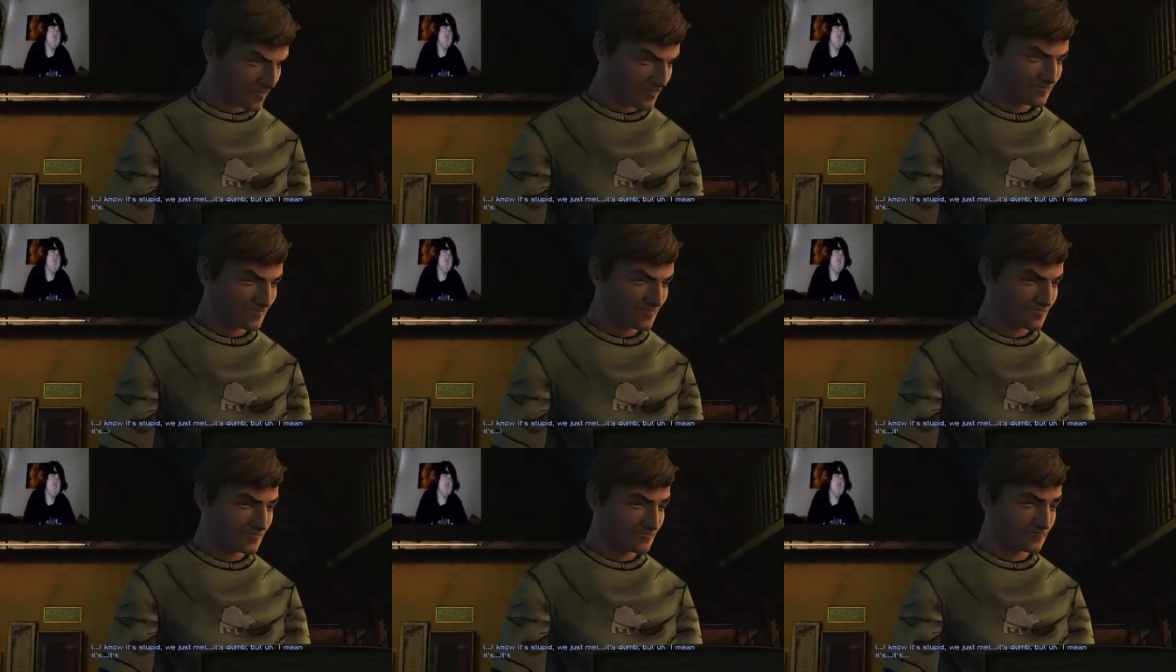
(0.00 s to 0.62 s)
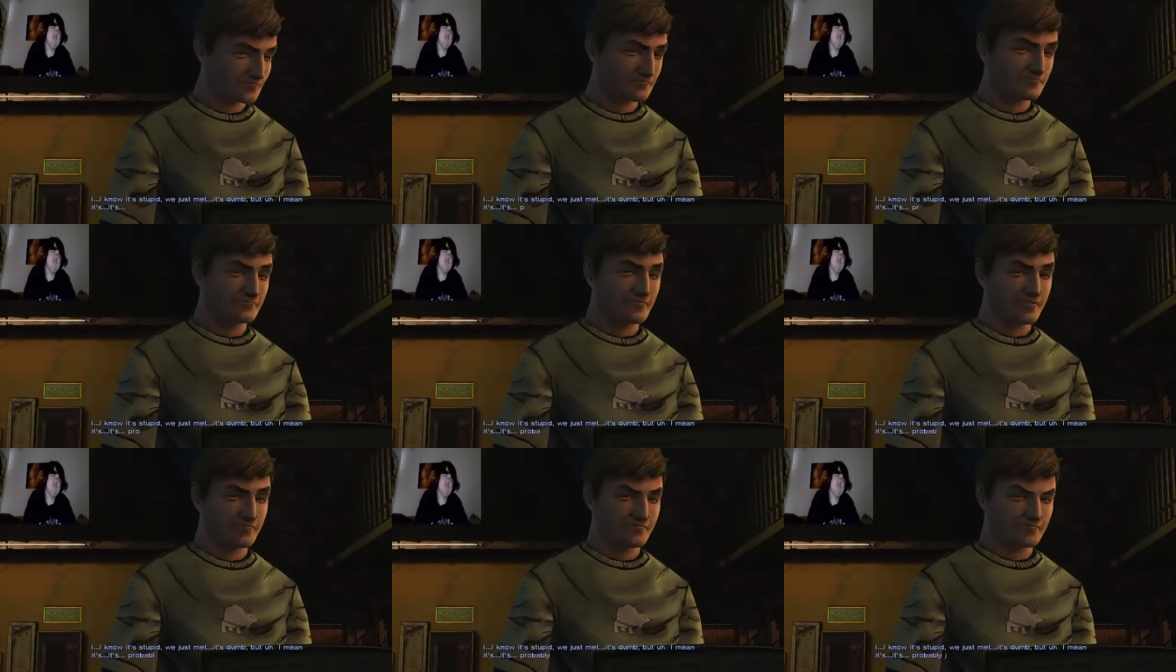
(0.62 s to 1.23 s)
We just met.
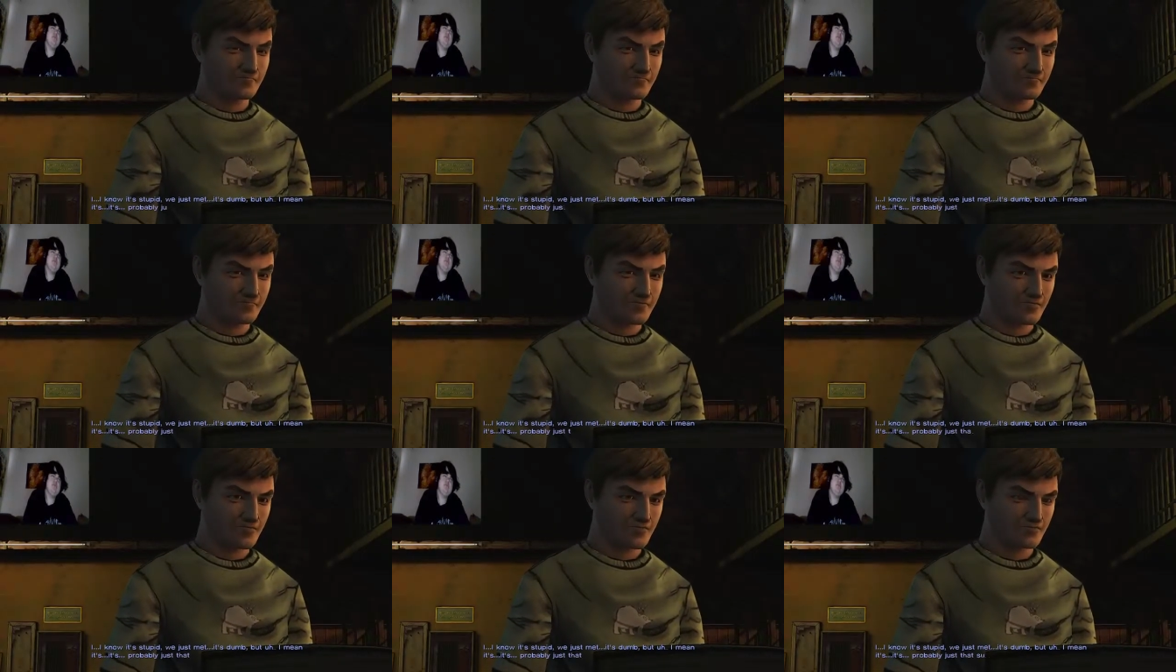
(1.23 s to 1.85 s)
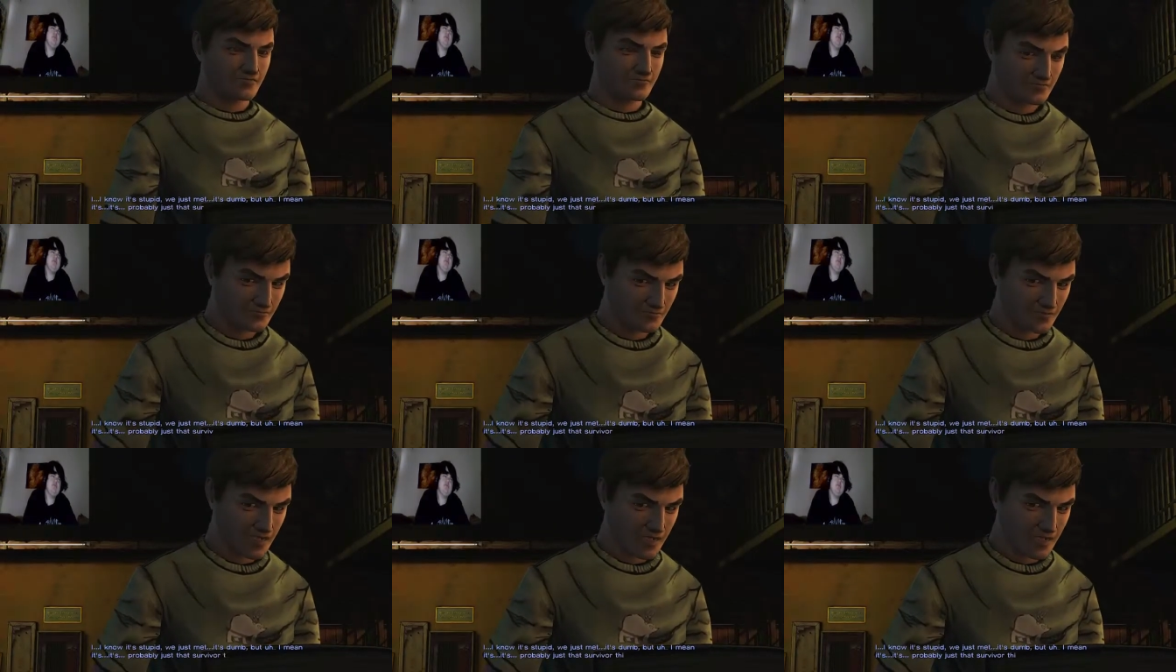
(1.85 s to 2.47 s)
It's dumb, but
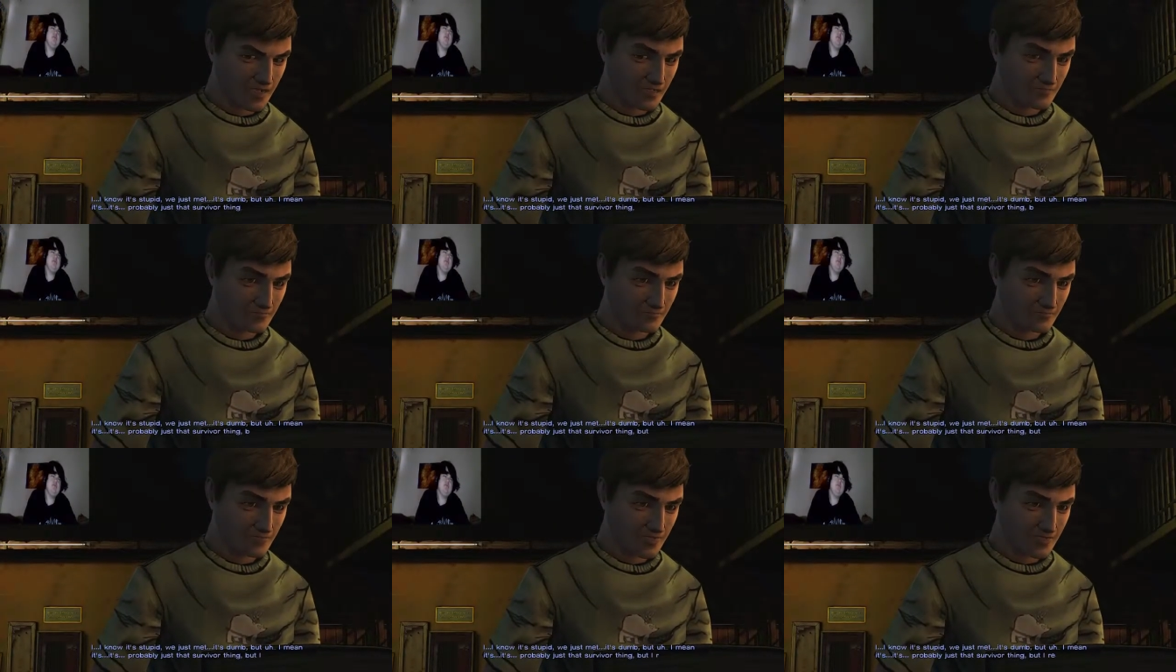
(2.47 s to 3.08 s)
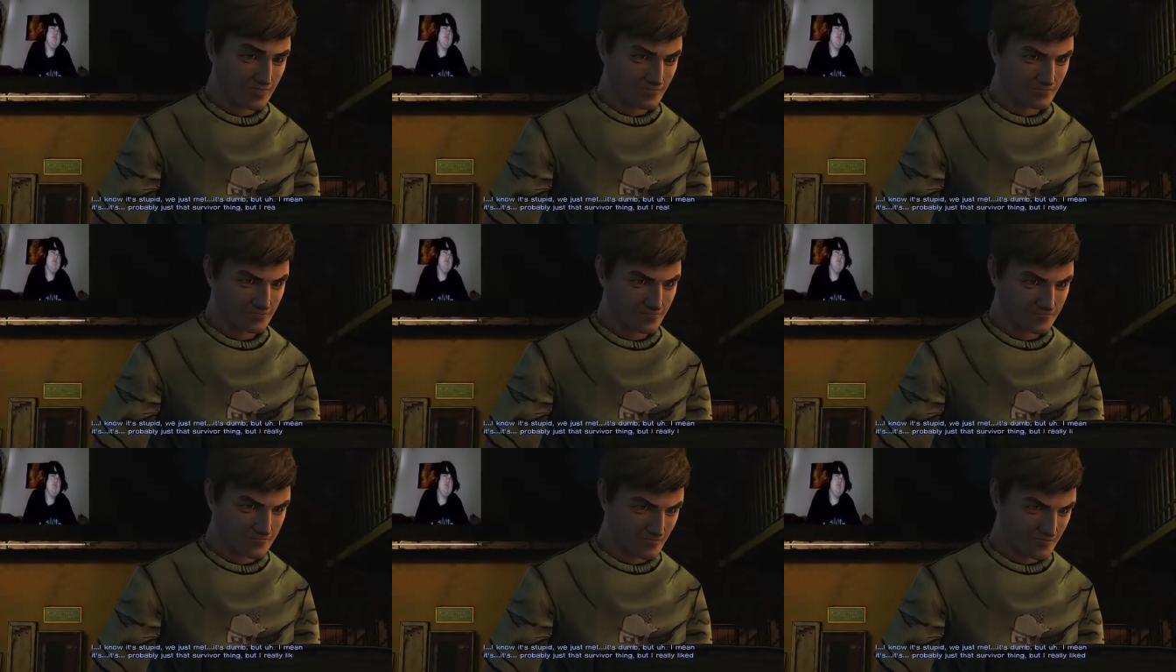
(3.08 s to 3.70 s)
I mean it's
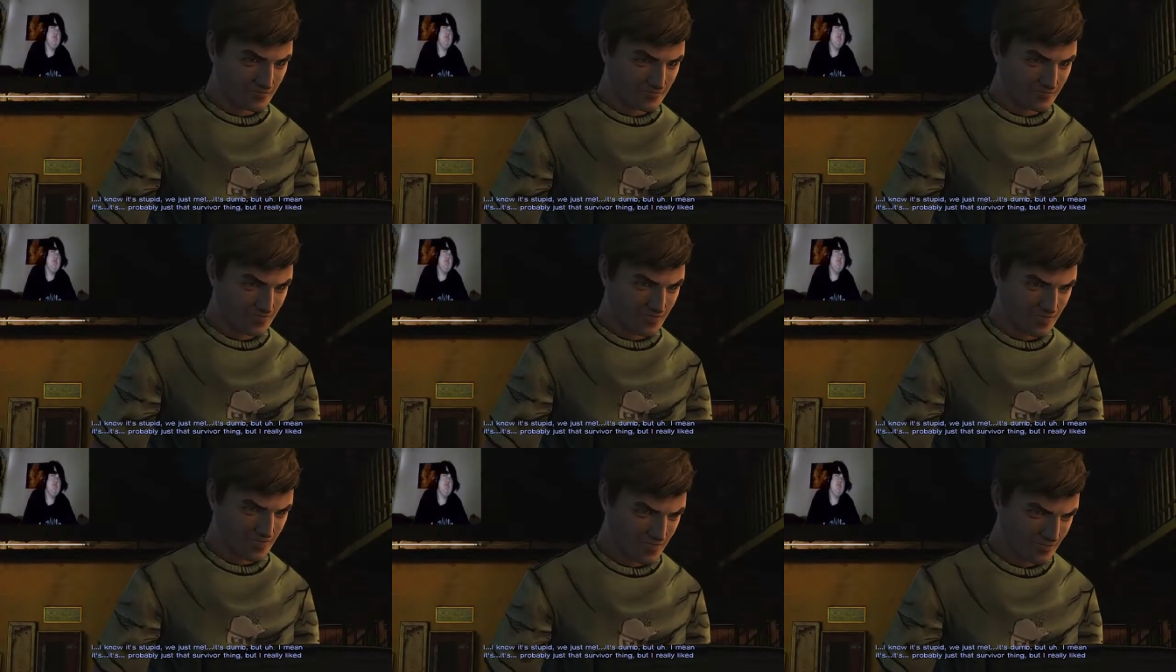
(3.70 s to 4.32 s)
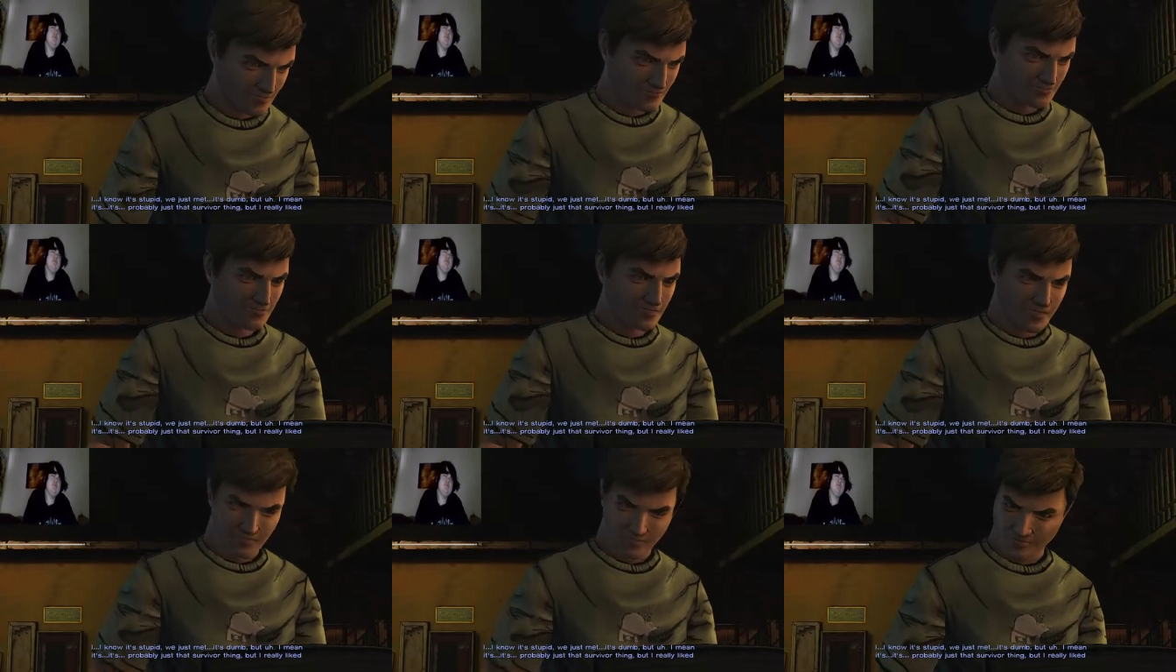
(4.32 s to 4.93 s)
probably just
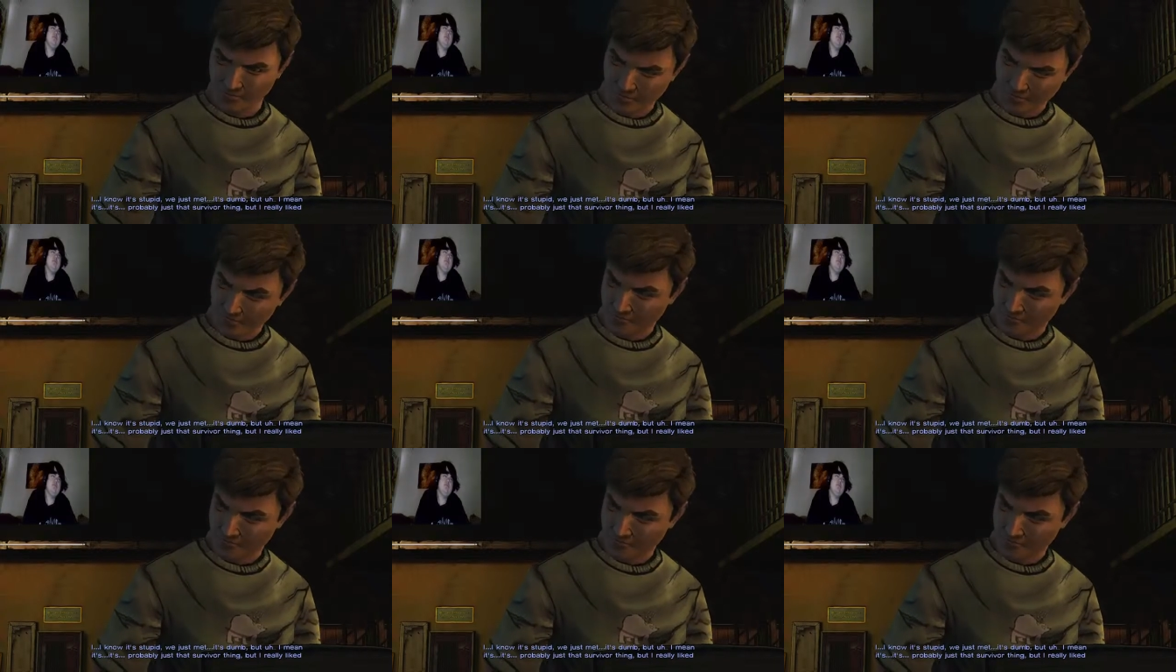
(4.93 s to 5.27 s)
that survivor thing.